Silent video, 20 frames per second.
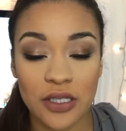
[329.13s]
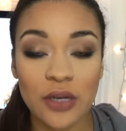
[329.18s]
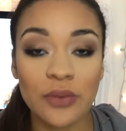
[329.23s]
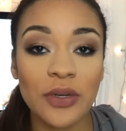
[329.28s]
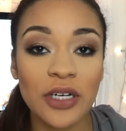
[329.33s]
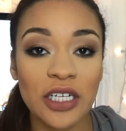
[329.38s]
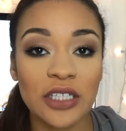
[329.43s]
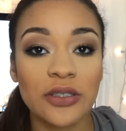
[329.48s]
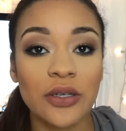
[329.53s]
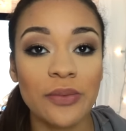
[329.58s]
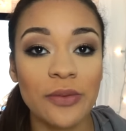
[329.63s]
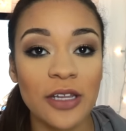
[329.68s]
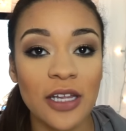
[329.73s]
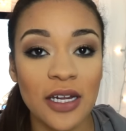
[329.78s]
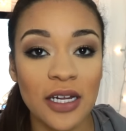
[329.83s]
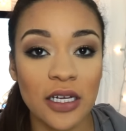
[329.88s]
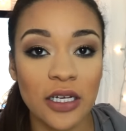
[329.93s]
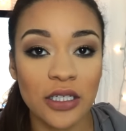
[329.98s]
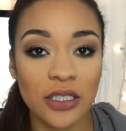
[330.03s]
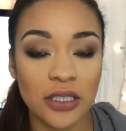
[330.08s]
So when he told me
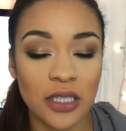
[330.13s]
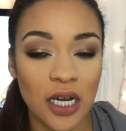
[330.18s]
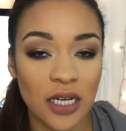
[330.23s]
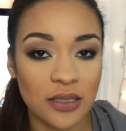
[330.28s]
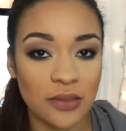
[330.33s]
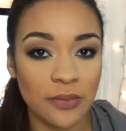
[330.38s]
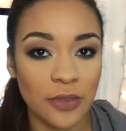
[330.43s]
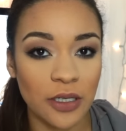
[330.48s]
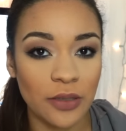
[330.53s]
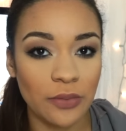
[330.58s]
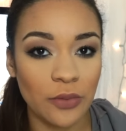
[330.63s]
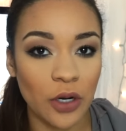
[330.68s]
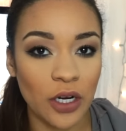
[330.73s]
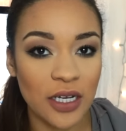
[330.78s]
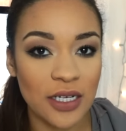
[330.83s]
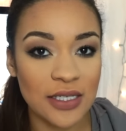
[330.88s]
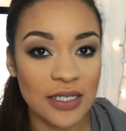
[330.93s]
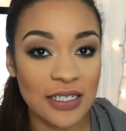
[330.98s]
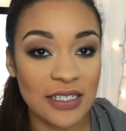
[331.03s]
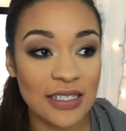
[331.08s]
that he couldn't talk to me anymore,
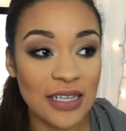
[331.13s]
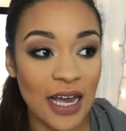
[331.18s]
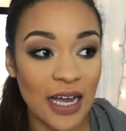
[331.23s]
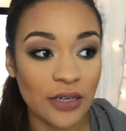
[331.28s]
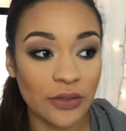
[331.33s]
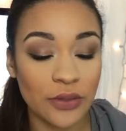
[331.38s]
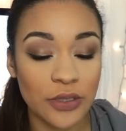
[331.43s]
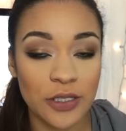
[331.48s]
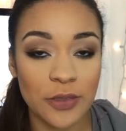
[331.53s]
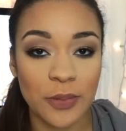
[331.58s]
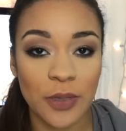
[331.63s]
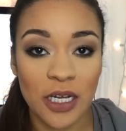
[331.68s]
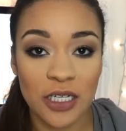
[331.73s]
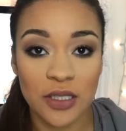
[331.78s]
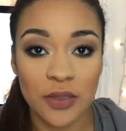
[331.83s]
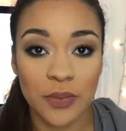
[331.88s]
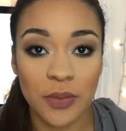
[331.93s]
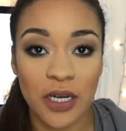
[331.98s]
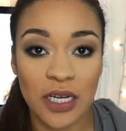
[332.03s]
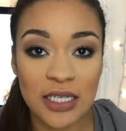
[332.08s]
his exact
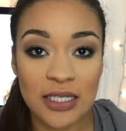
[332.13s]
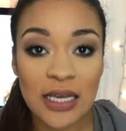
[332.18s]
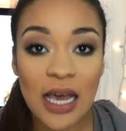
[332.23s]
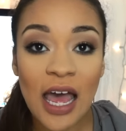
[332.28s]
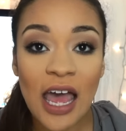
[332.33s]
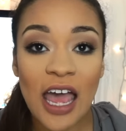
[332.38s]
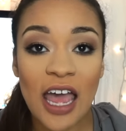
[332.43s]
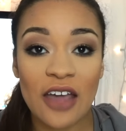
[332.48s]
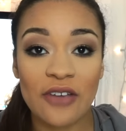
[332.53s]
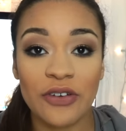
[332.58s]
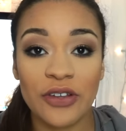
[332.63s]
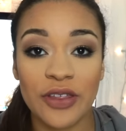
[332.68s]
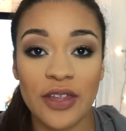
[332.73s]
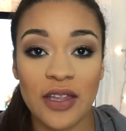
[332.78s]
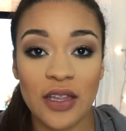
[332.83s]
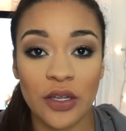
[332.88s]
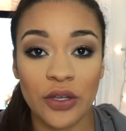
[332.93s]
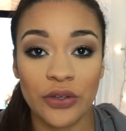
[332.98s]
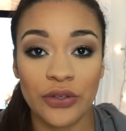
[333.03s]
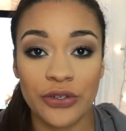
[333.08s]
response was,
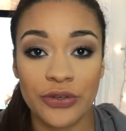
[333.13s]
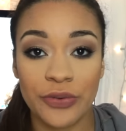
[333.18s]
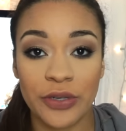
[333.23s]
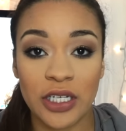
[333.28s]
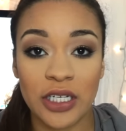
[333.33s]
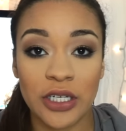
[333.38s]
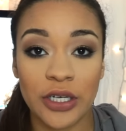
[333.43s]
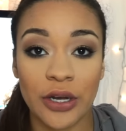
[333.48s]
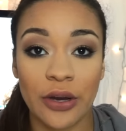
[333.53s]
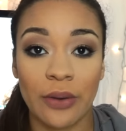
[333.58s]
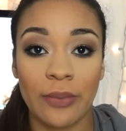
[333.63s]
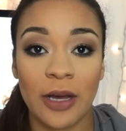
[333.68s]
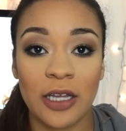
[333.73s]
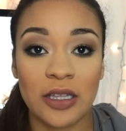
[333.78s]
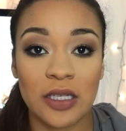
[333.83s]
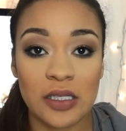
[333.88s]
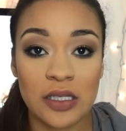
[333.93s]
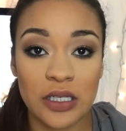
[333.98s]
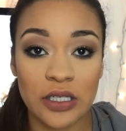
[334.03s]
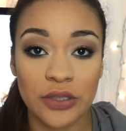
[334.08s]
everything that you need to know
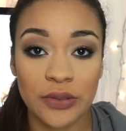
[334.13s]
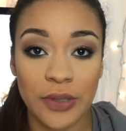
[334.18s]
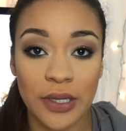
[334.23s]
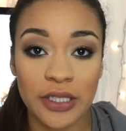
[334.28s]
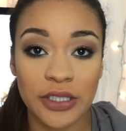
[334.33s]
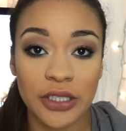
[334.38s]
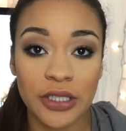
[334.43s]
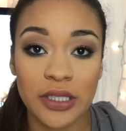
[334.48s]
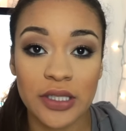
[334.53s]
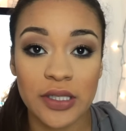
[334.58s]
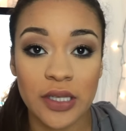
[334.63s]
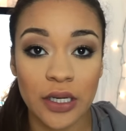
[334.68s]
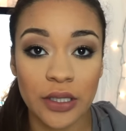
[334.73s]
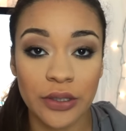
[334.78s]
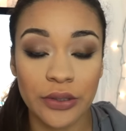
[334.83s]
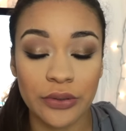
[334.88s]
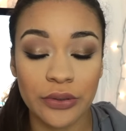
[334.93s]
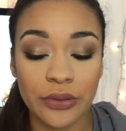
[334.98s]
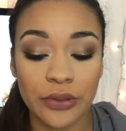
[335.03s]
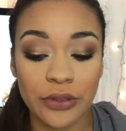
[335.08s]
about the situation is on
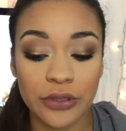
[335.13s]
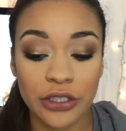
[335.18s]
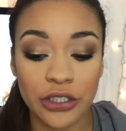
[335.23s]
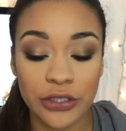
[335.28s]
Google.